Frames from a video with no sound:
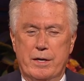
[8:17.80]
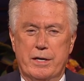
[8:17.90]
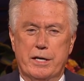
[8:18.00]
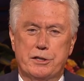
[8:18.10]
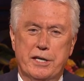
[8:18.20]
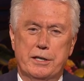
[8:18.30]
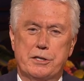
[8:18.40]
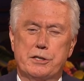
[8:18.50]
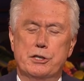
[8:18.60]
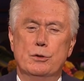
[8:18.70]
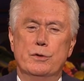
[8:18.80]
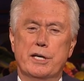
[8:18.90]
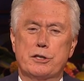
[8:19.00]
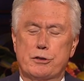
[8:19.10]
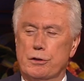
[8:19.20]
It teaches you
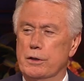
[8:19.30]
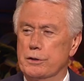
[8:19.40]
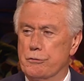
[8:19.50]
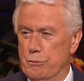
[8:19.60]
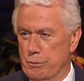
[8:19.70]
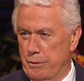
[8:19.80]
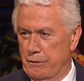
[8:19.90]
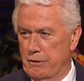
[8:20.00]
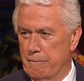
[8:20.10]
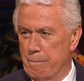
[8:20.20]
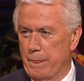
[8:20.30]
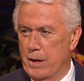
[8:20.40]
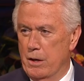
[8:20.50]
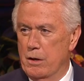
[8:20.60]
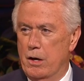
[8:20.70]
eternal truth
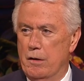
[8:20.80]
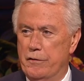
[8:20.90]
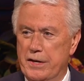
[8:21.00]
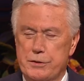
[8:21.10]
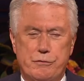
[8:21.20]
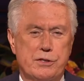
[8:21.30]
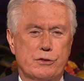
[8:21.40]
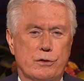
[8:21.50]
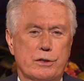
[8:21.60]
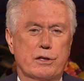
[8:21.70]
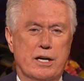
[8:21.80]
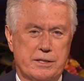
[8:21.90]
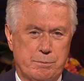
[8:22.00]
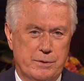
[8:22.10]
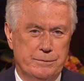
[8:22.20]
of his restored
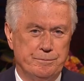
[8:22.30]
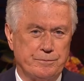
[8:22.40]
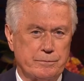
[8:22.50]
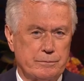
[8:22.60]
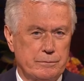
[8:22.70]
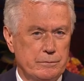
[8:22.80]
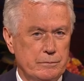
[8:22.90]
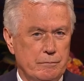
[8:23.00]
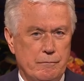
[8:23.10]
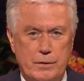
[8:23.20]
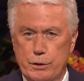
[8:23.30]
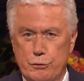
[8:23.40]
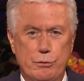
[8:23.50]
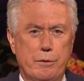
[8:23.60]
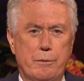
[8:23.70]
gospel,
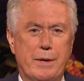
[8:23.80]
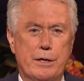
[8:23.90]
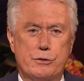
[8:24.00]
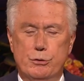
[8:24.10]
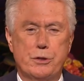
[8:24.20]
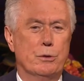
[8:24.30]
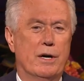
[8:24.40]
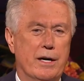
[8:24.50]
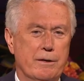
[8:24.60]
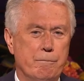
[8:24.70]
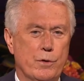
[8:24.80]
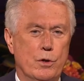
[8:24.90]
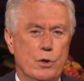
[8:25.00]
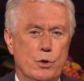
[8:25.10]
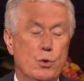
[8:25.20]
truth about who you are,
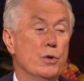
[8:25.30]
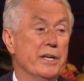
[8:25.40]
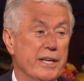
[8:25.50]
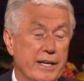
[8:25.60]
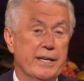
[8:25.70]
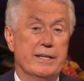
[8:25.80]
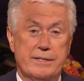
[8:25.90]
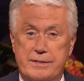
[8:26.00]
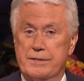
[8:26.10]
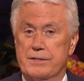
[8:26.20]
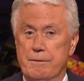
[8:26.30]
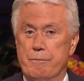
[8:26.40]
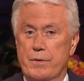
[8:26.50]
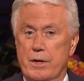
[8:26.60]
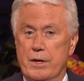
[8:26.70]
who he is,
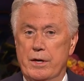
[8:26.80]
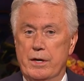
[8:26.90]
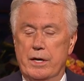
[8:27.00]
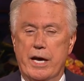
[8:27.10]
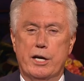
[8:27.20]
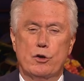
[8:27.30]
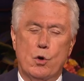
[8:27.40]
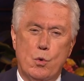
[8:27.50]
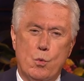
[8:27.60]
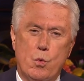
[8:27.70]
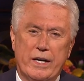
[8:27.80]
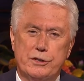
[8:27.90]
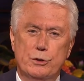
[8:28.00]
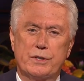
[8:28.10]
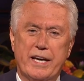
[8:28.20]
and
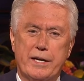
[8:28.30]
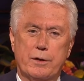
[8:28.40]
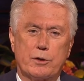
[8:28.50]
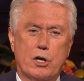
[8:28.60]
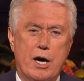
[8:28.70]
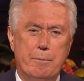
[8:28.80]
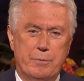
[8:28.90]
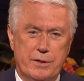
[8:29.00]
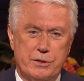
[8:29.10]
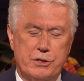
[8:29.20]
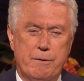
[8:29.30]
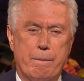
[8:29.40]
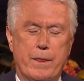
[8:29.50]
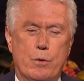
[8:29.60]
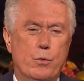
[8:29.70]
what you can accomplish
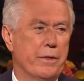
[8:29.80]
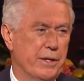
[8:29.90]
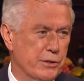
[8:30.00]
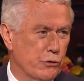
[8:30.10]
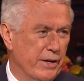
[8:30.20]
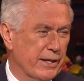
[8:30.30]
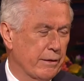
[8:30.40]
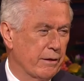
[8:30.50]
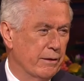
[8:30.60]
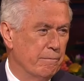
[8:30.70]
with his strength.